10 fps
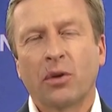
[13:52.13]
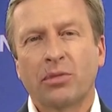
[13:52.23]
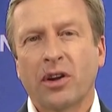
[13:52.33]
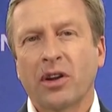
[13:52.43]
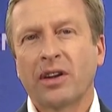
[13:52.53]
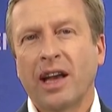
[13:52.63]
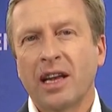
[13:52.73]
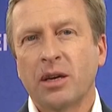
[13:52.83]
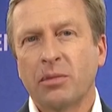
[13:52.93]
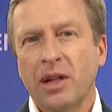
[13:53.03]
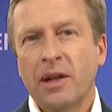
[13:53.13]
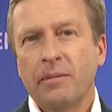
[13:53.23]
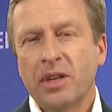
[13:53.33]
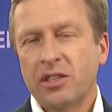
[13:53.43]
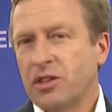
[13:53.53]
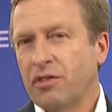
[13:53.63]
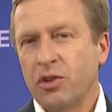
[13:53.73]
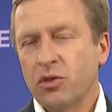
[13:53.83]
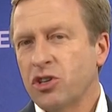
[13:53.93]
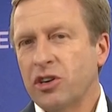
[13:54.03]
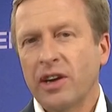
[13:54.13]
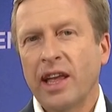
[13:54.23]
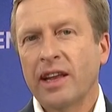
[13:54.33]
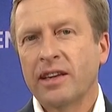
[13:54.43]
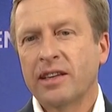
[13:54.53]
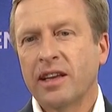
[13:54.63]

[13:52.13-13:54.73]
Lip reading: product lineup, is the future, and